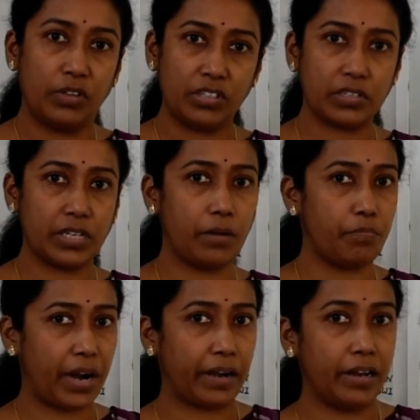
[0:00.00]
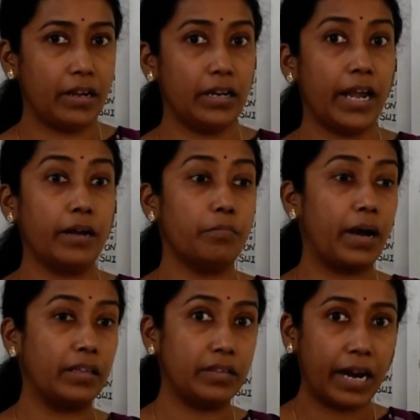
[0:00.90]
which is done practically, and
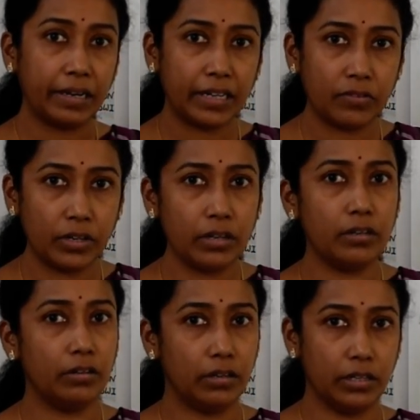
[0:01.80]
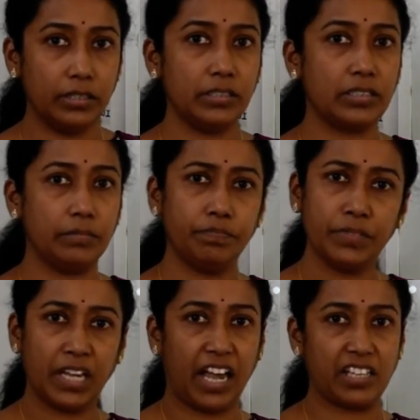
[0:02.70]
by that he will learn some
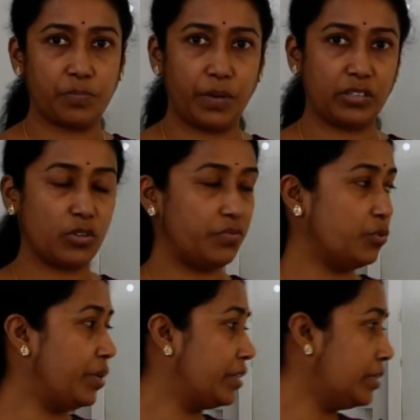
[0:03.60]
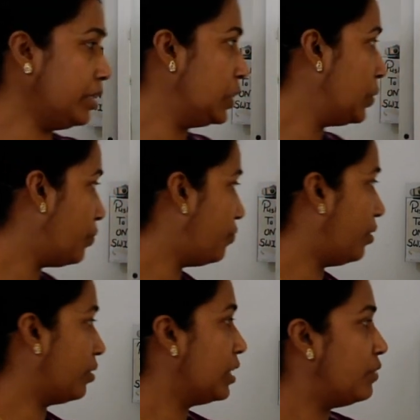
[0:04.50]
aspects of doing the
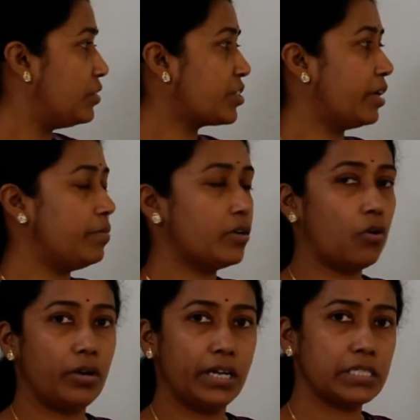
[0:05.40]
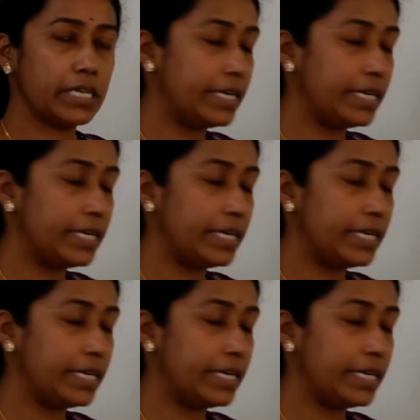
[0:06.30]
work, which can be called as